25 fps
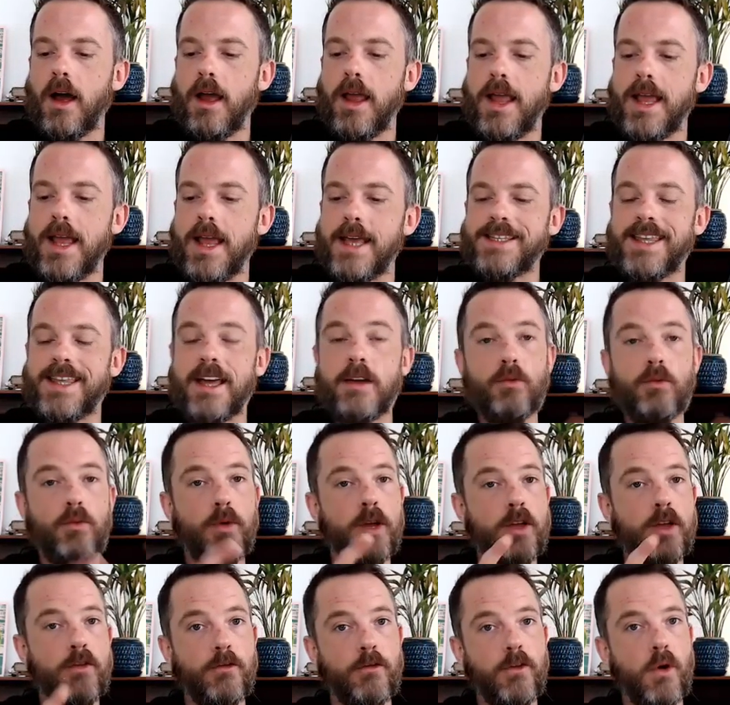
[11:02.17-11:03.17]
is then
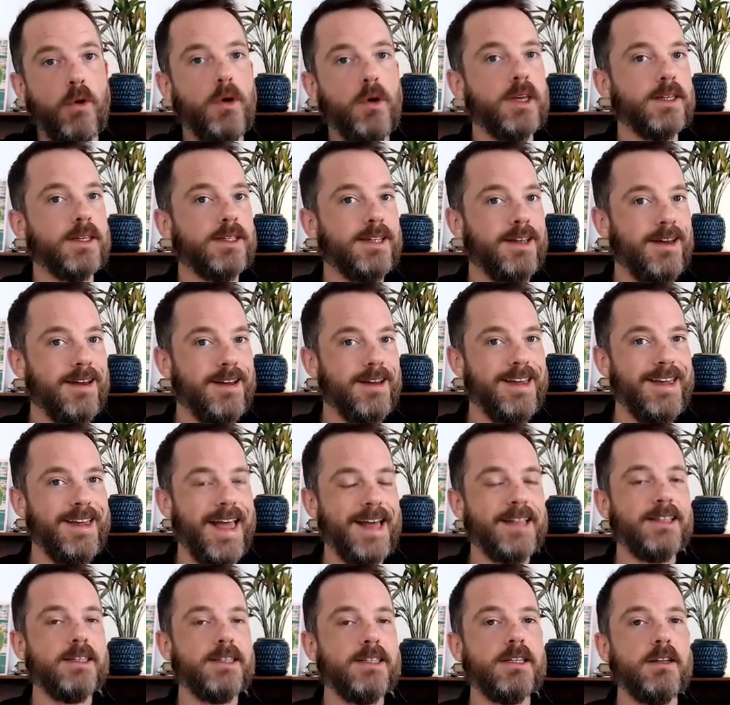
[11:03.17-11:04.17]
refocused
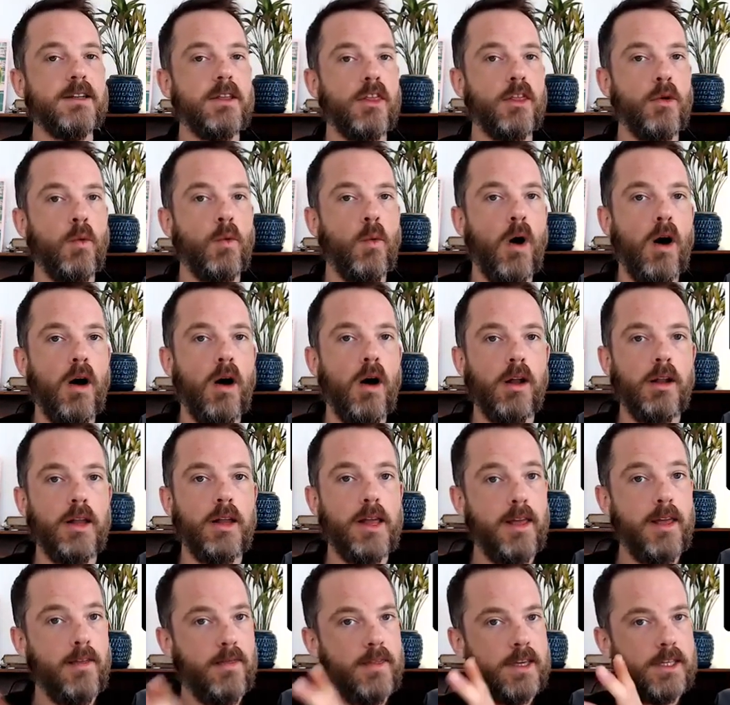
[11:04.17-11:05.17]
against the wall
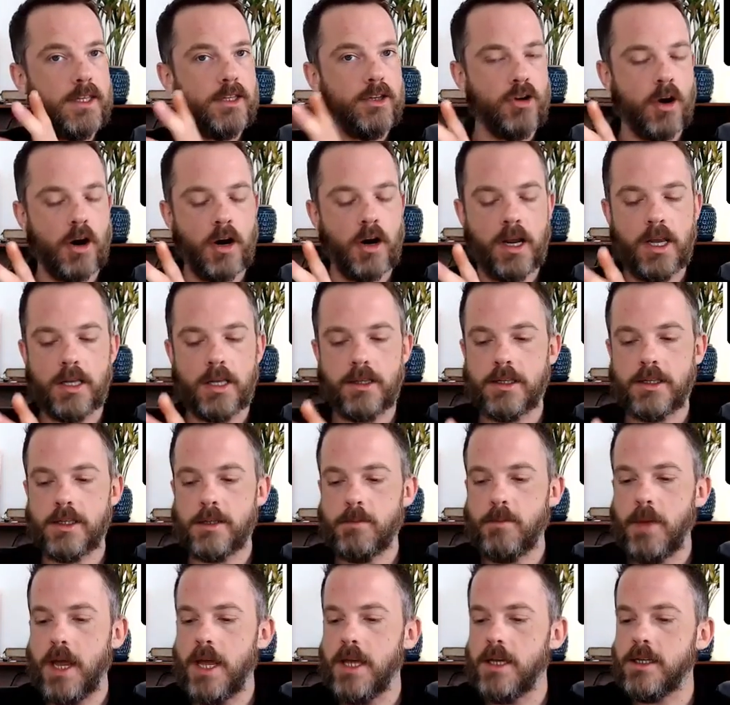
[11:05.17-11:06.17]
in this darkened
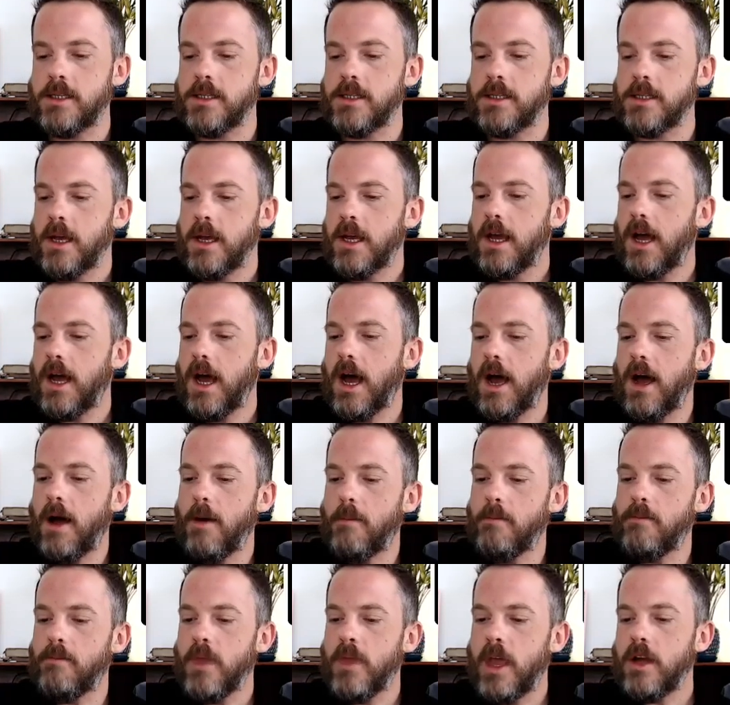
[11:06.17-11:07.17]
space
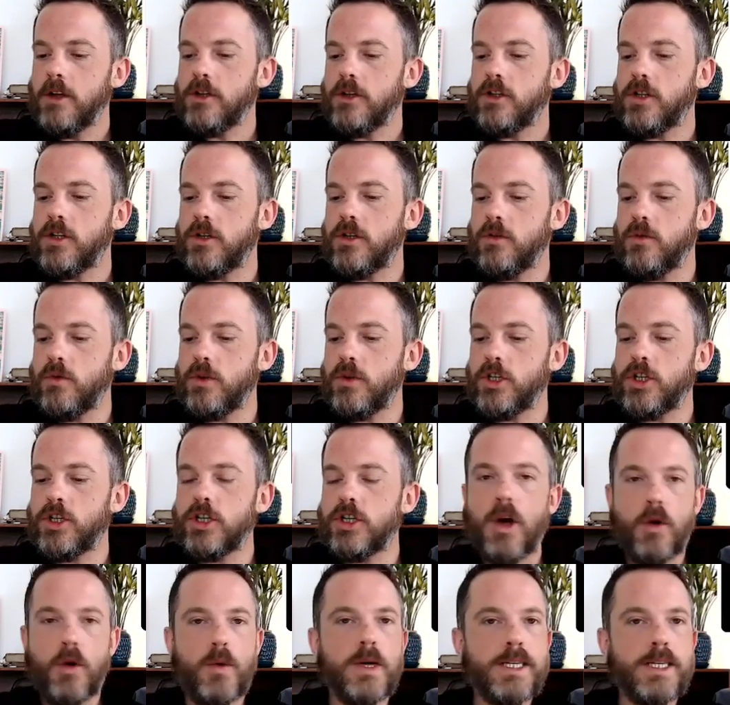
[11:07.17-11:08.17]
to
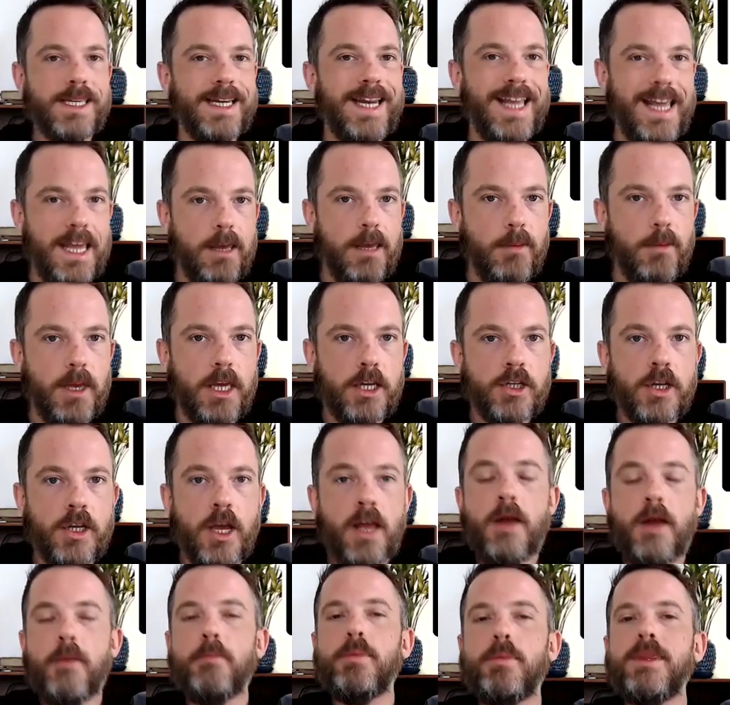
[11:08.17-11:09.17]
show us an image,
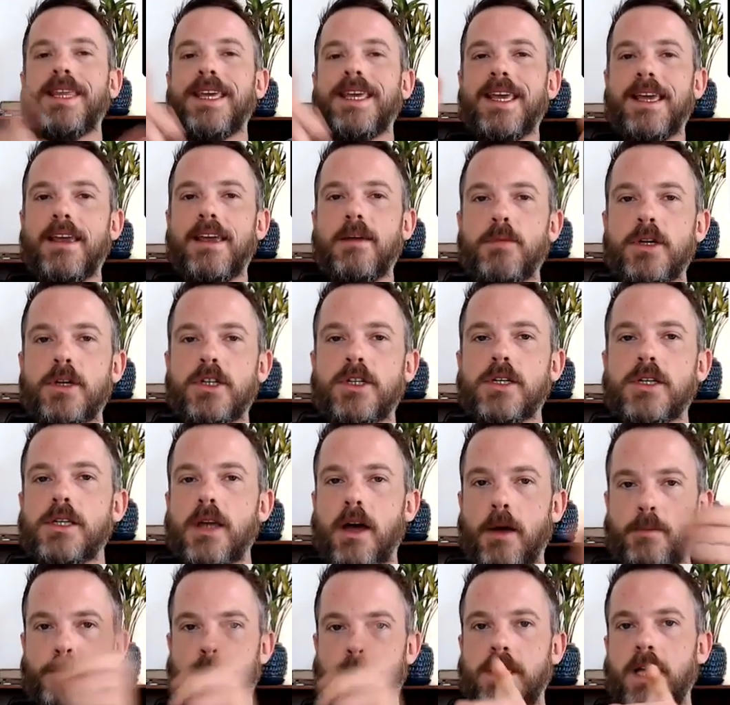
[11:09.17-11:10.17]
but the image is
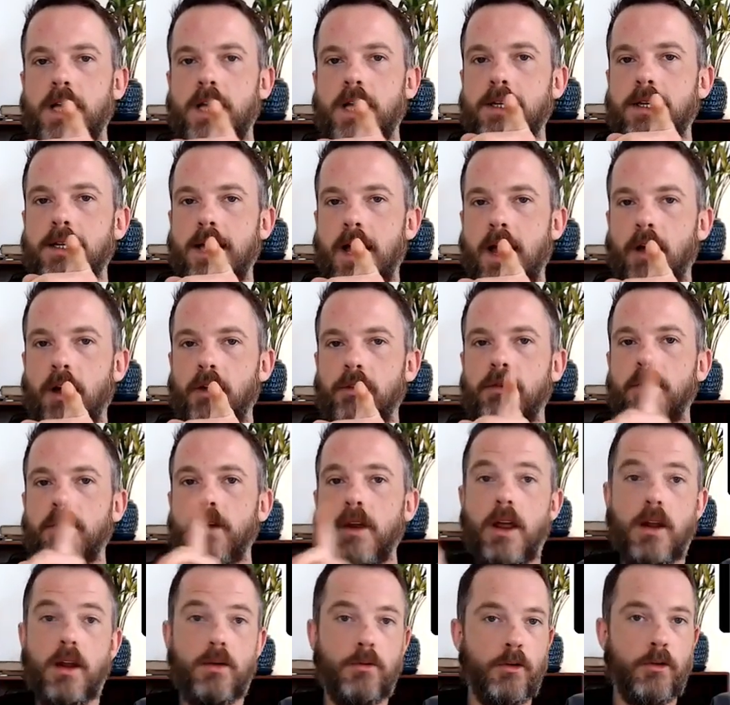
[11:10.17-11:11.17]
upside down
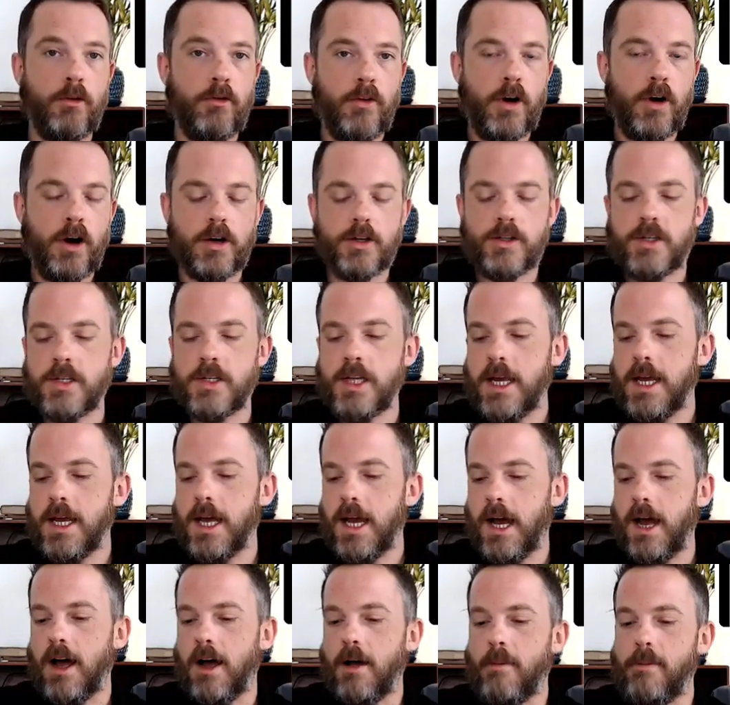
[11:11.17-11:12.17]
and reverse.
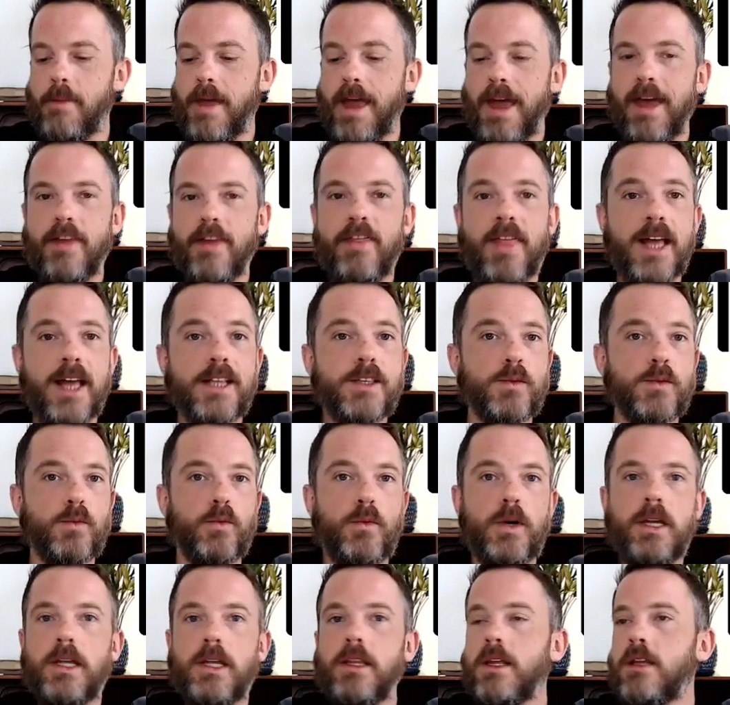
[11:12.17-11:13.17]
And that's
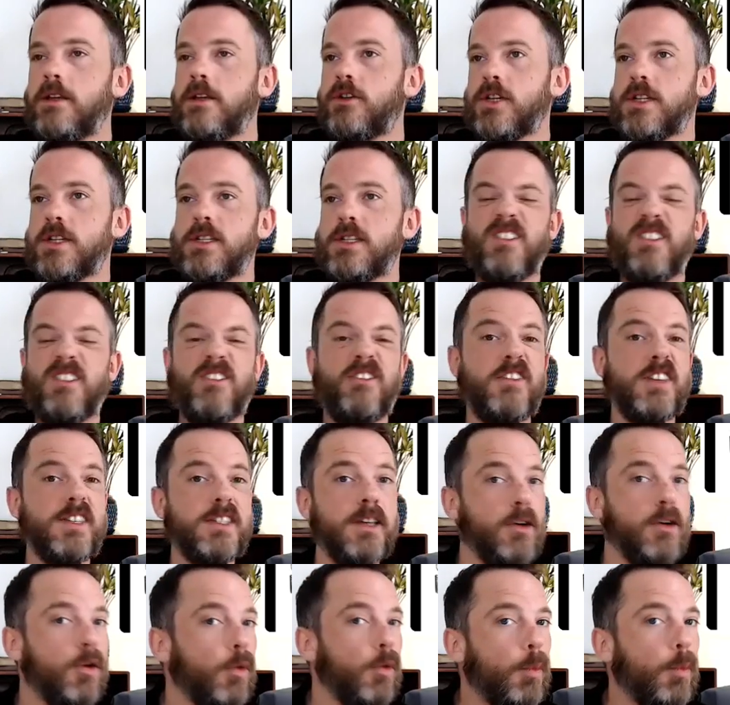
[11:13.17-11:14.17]
really just the
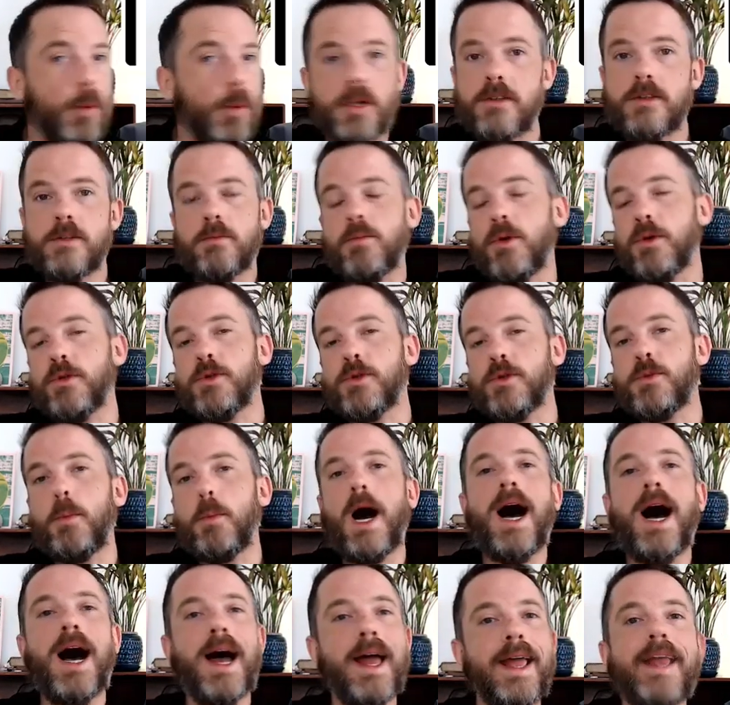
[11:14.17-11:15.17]
physical principles
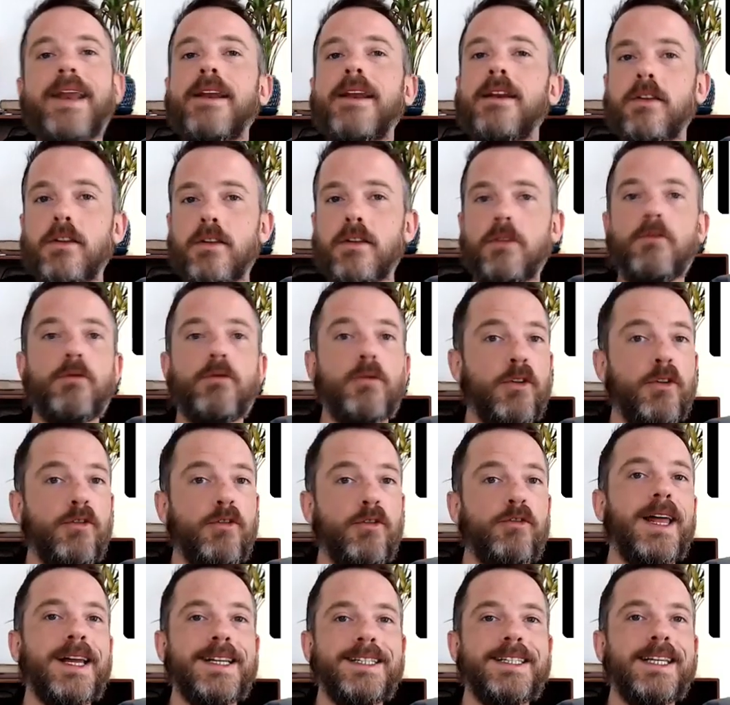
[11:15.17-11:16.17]
behind
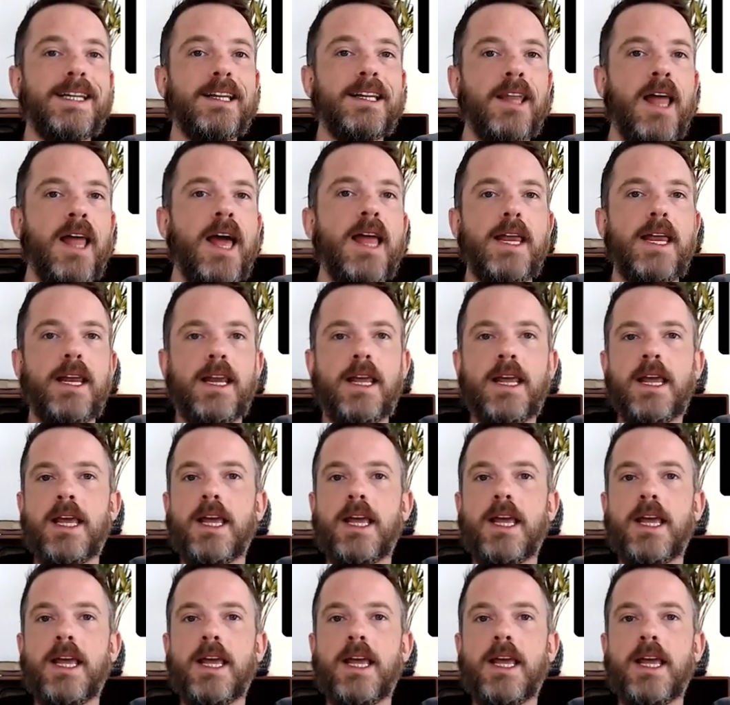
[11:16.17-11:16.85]
reflected light.